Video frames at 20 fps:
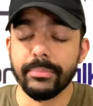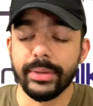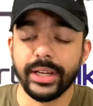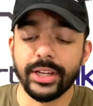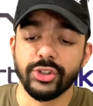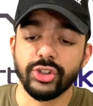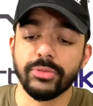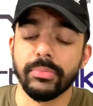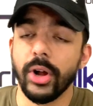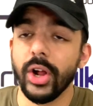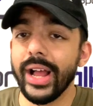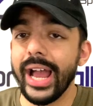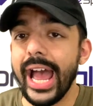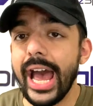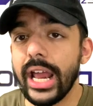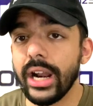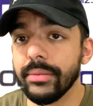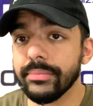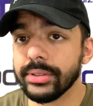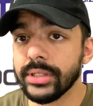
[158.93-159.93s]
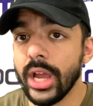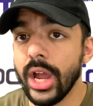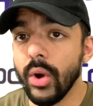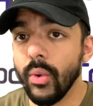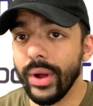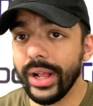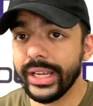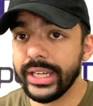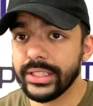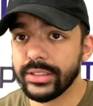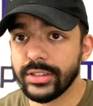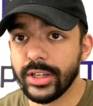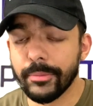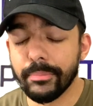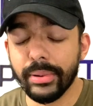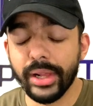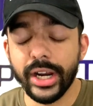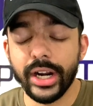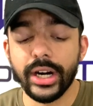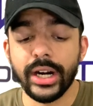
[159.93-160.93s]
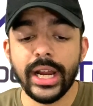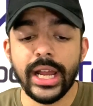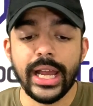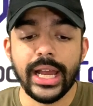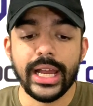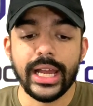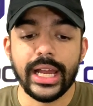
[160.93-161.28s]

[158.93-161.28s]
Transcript: Because Jamal Adams, while he is a good player,